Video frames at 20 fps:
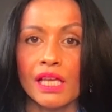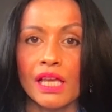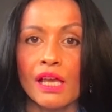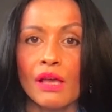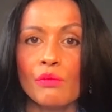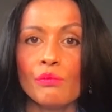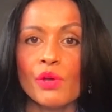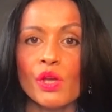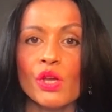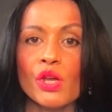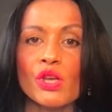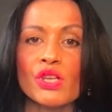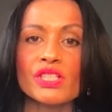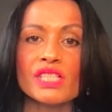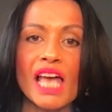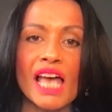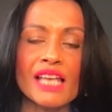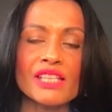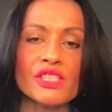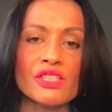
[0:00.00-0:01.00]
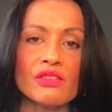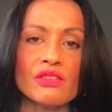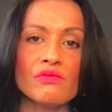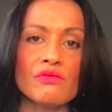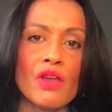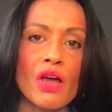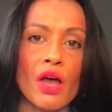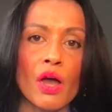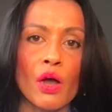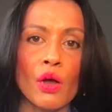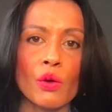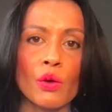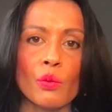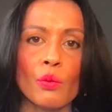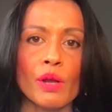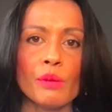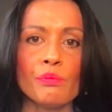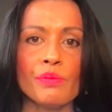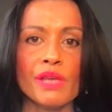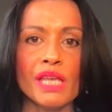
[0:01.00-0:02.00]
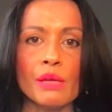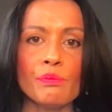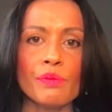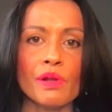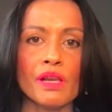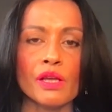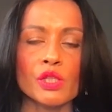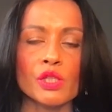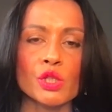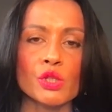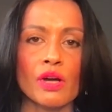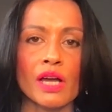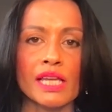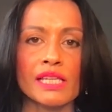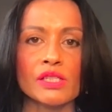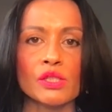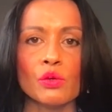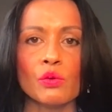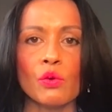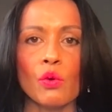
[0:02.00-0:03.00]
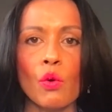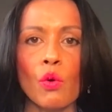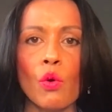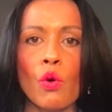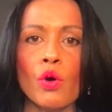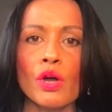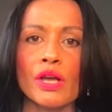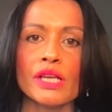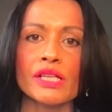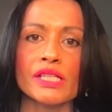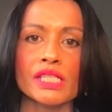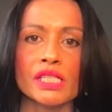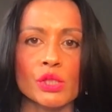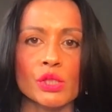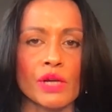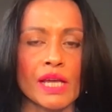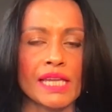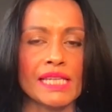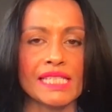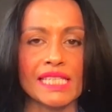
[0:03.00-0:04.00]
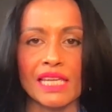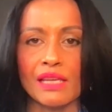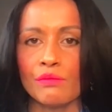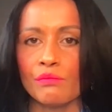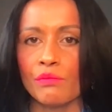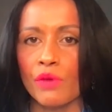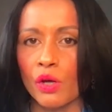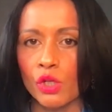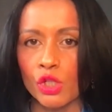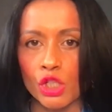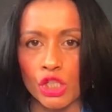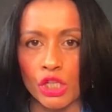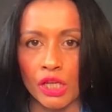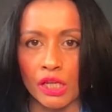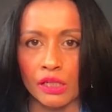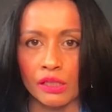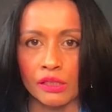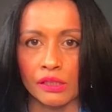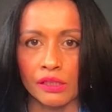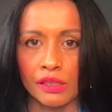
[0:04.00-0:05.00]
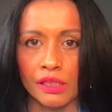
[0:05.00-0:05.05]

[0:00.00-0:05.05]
Because as you know, when people are trying to orchestrate emotion,